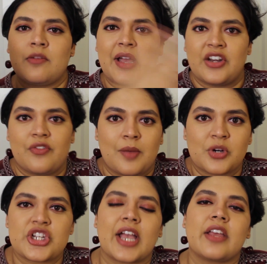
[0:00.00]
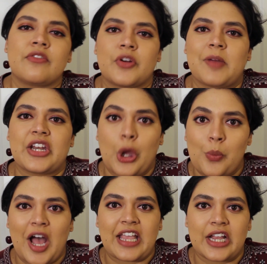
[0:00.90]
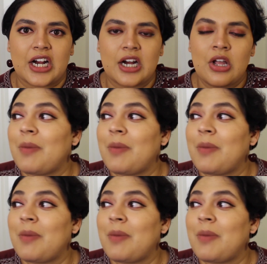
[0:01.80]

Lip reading: in my November check-in for my no-buy year,